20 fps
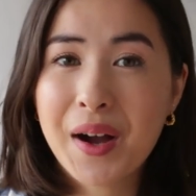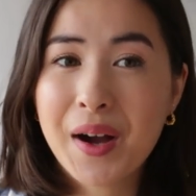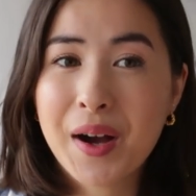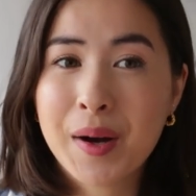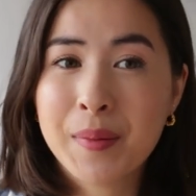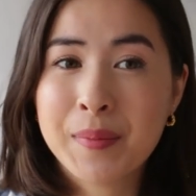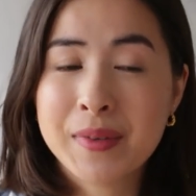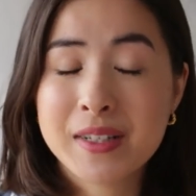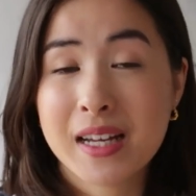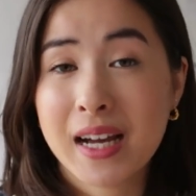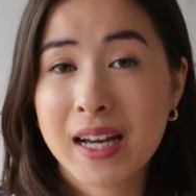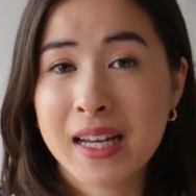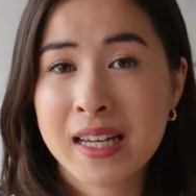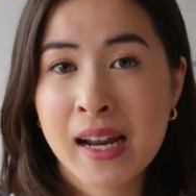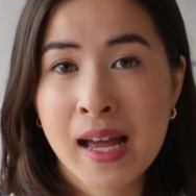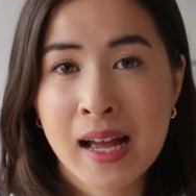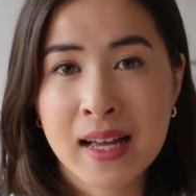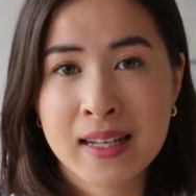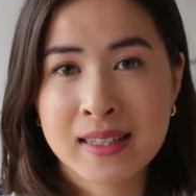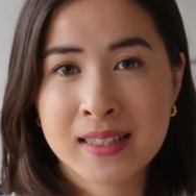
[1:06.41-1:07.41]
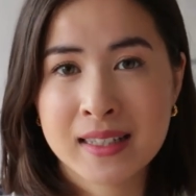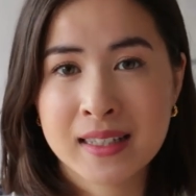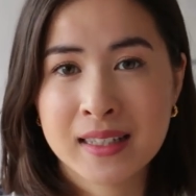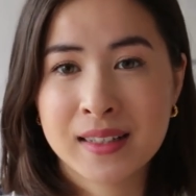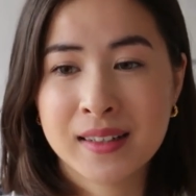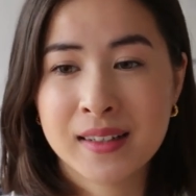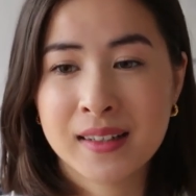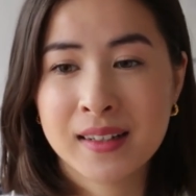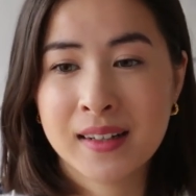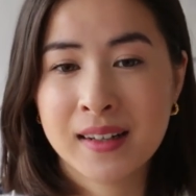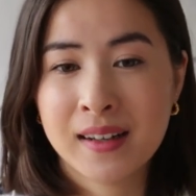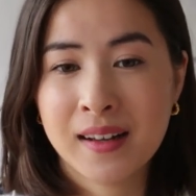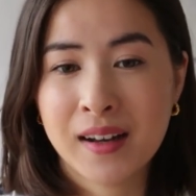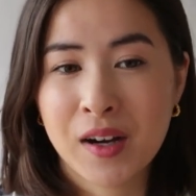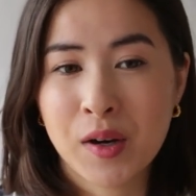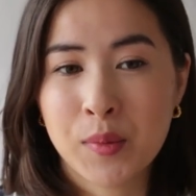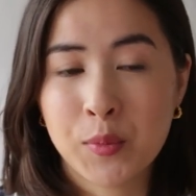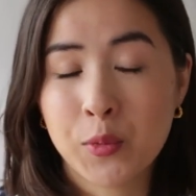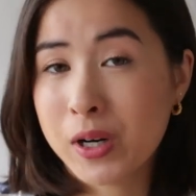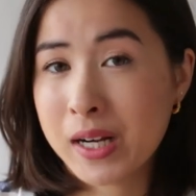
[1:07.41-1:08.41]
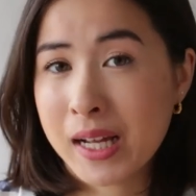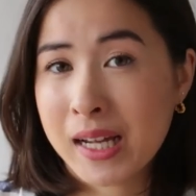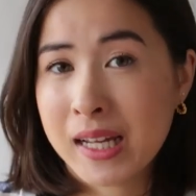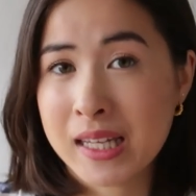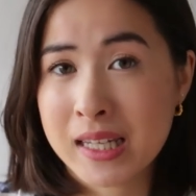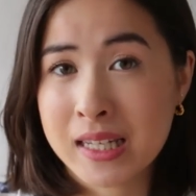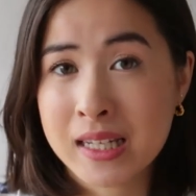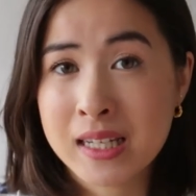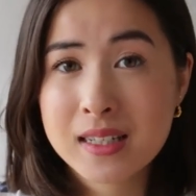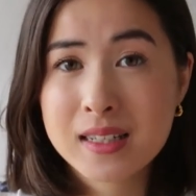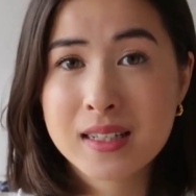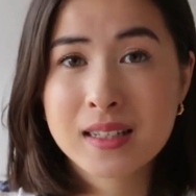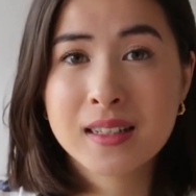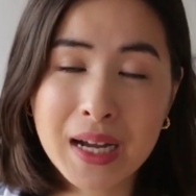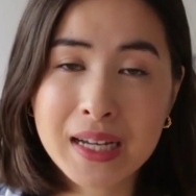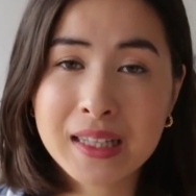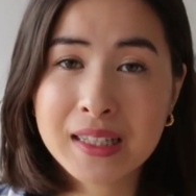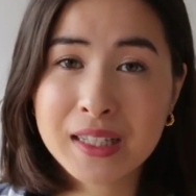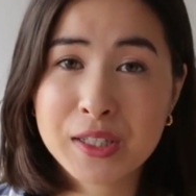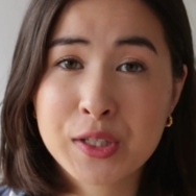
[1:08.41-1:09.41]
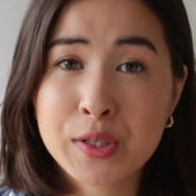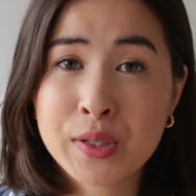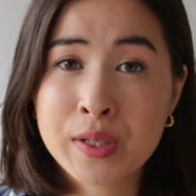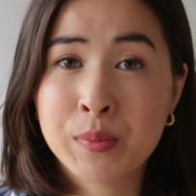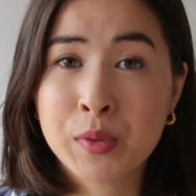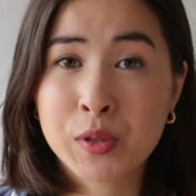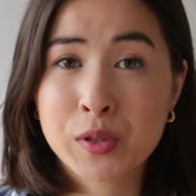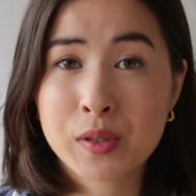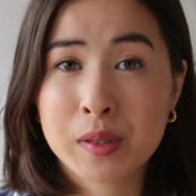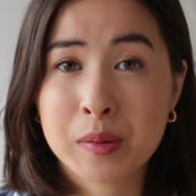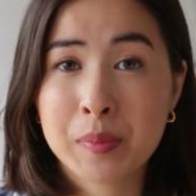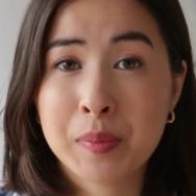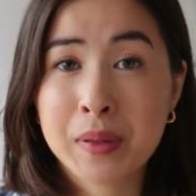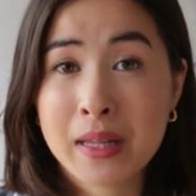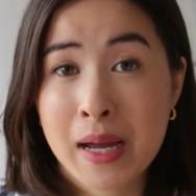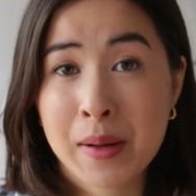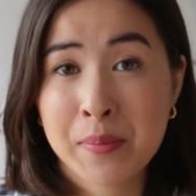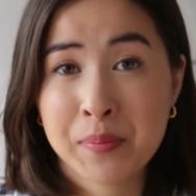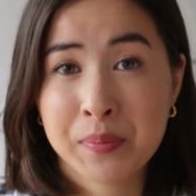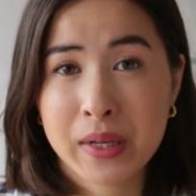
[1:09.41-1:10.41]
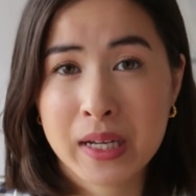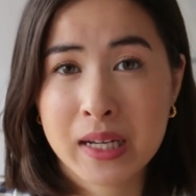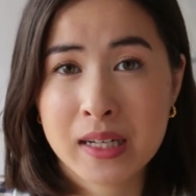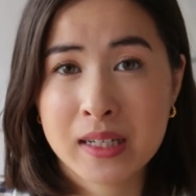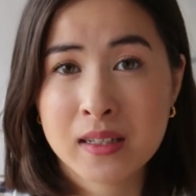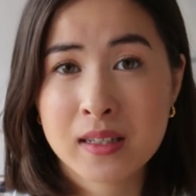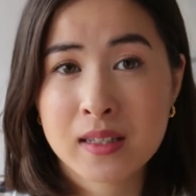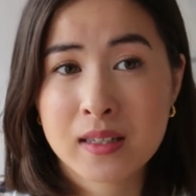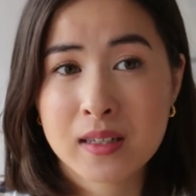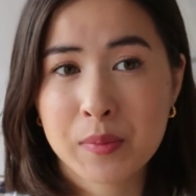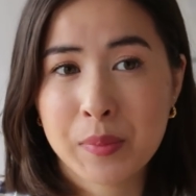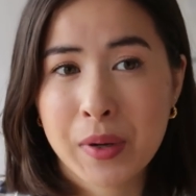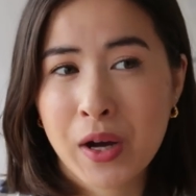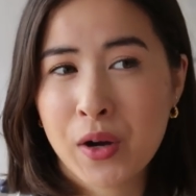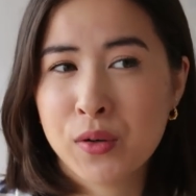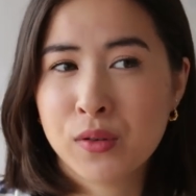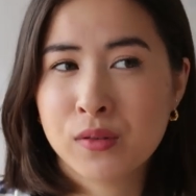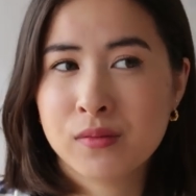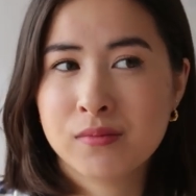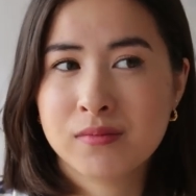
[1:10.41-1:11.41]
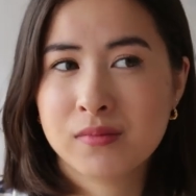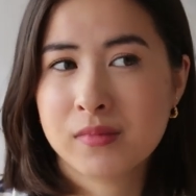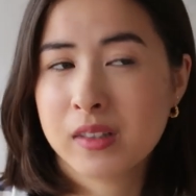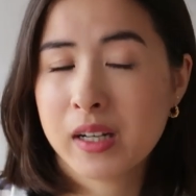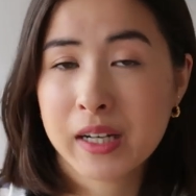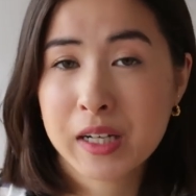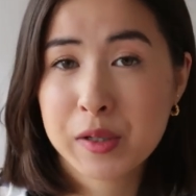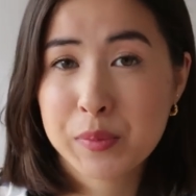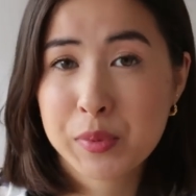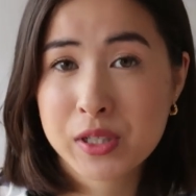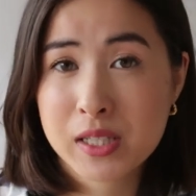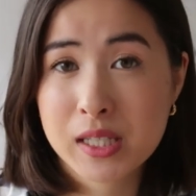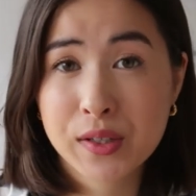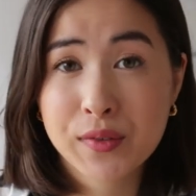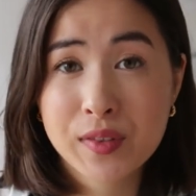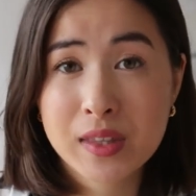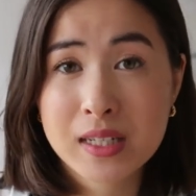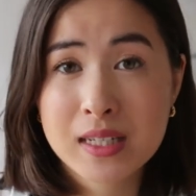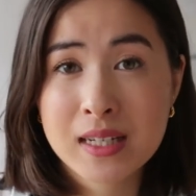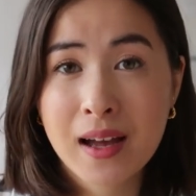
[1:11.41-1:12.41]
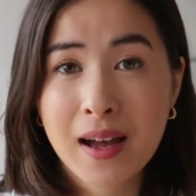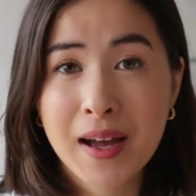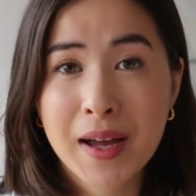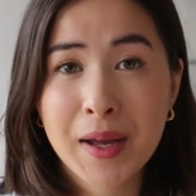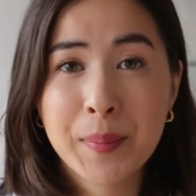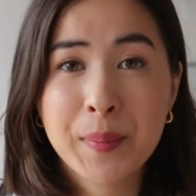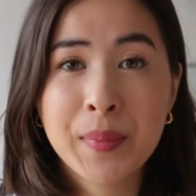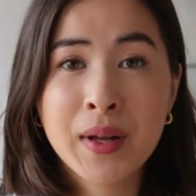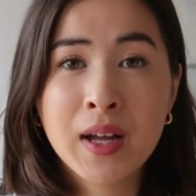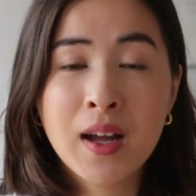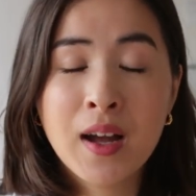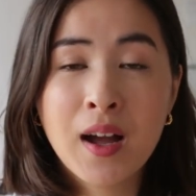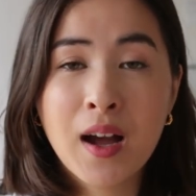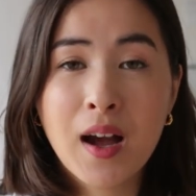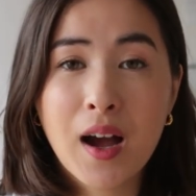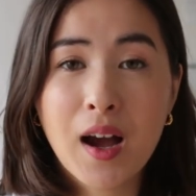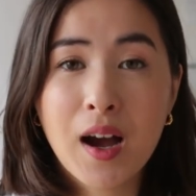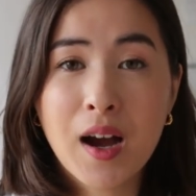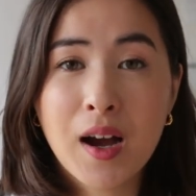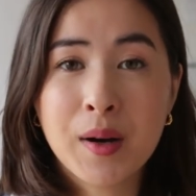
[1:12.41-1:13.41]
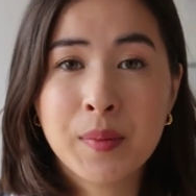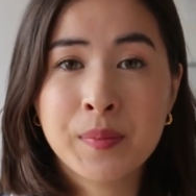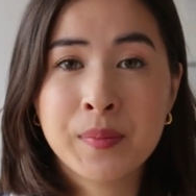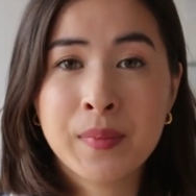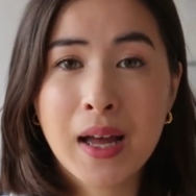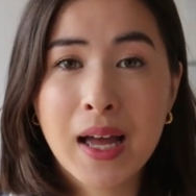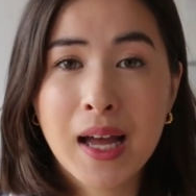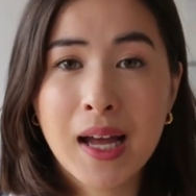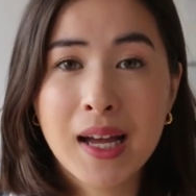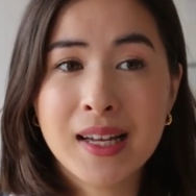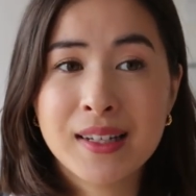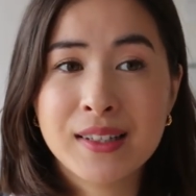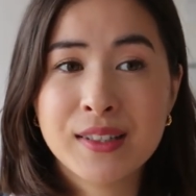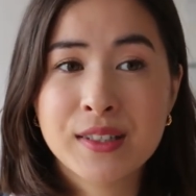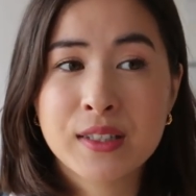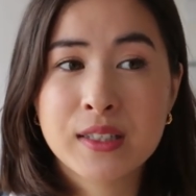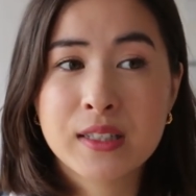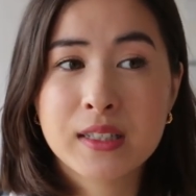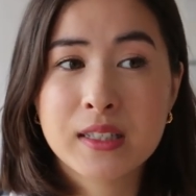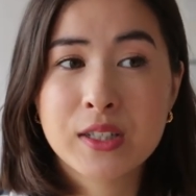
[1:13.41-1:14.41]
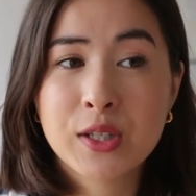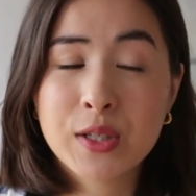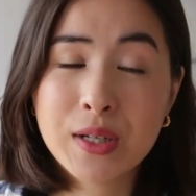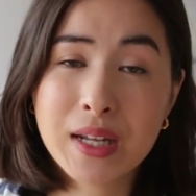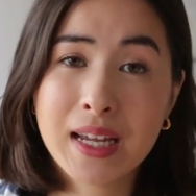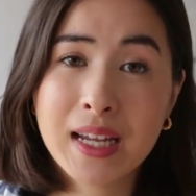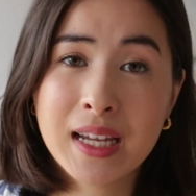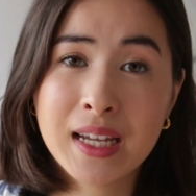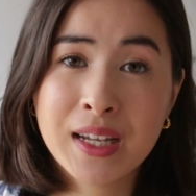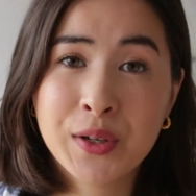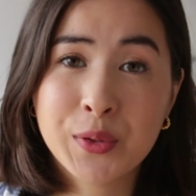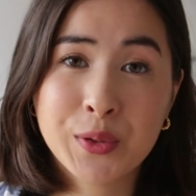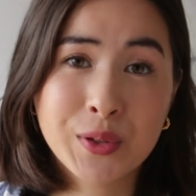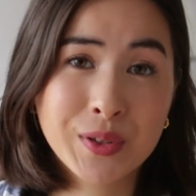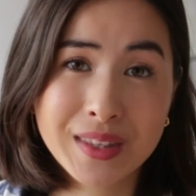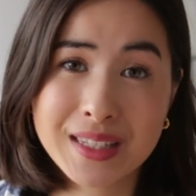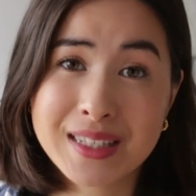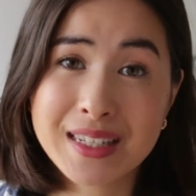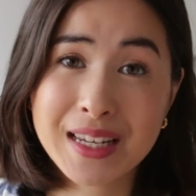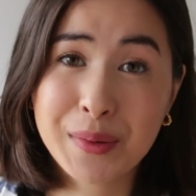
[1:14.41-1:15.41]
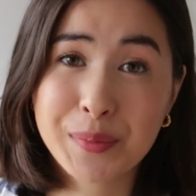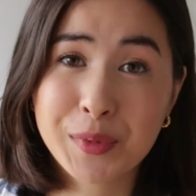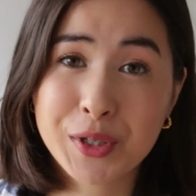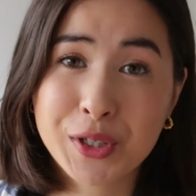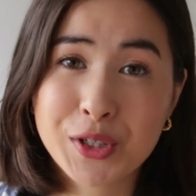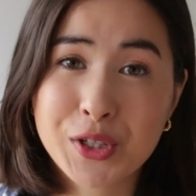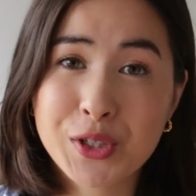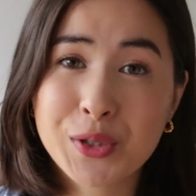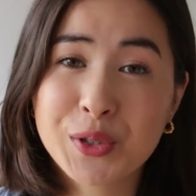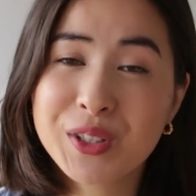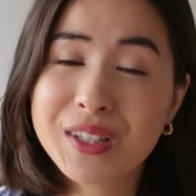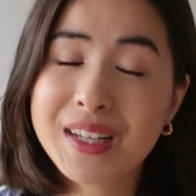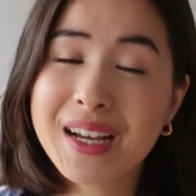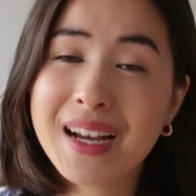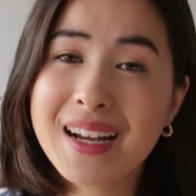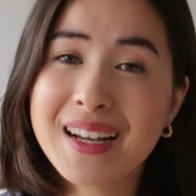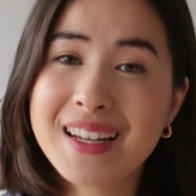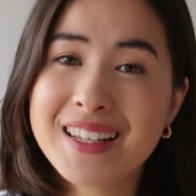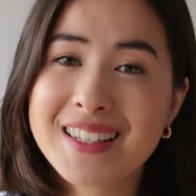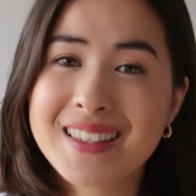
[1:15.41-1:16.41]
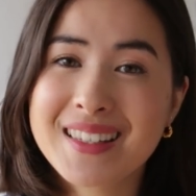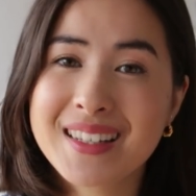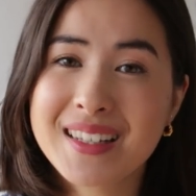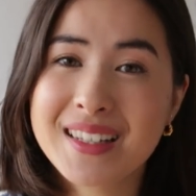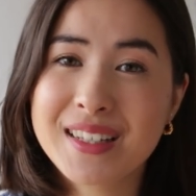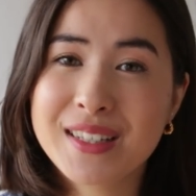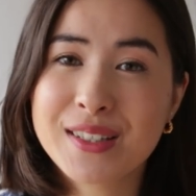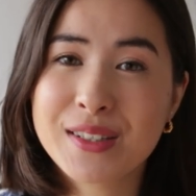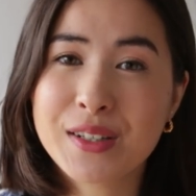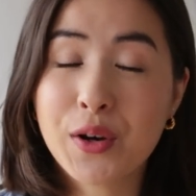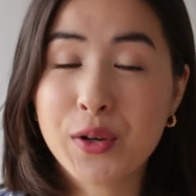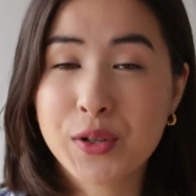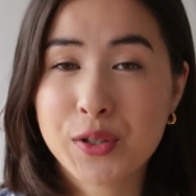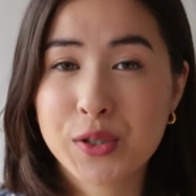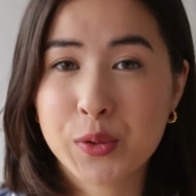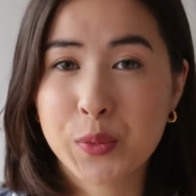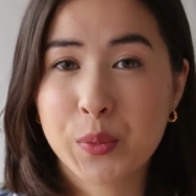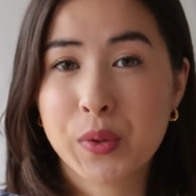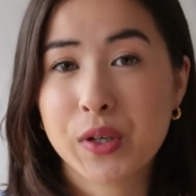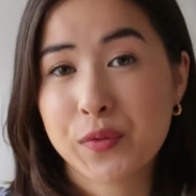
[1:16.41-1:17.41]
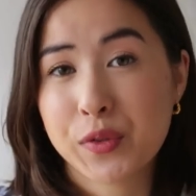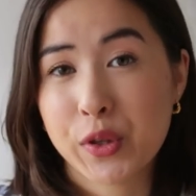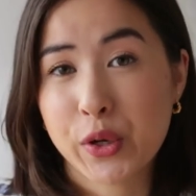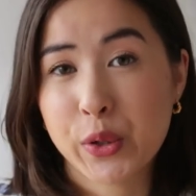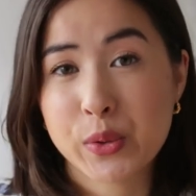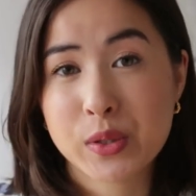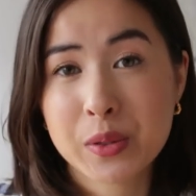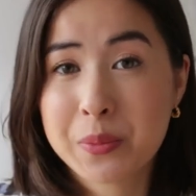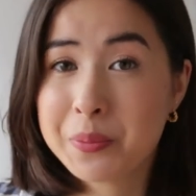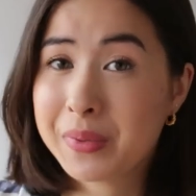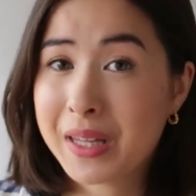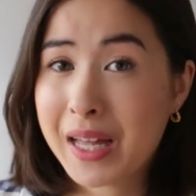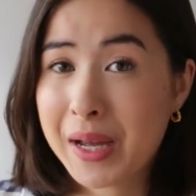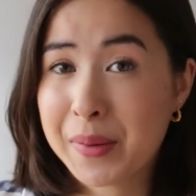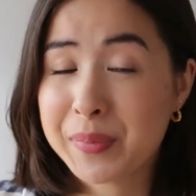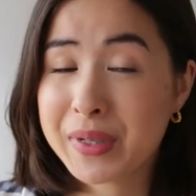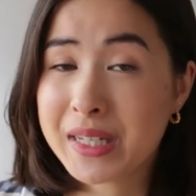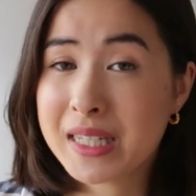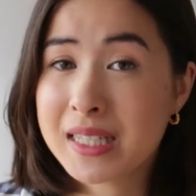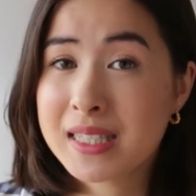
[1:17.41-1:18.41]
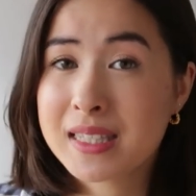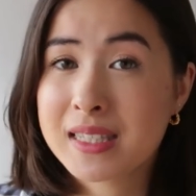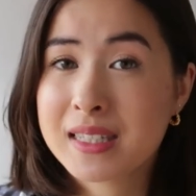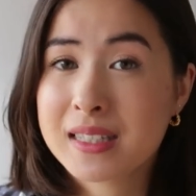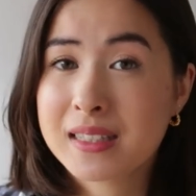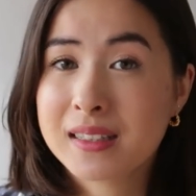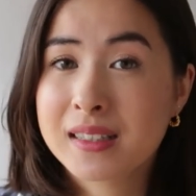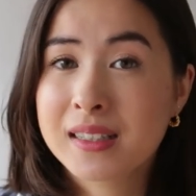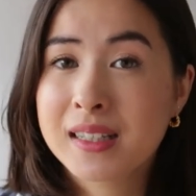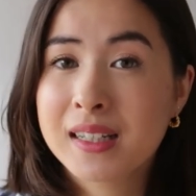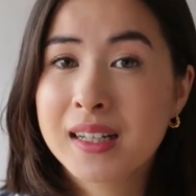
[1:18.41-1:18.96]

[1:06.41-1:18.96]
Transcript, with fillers: Um, diet as in um, what I eat. I like to eat mostly plant-based about 90% of the time. Um, and today, or the day I'm gonna show you guys, is also one of those plant-based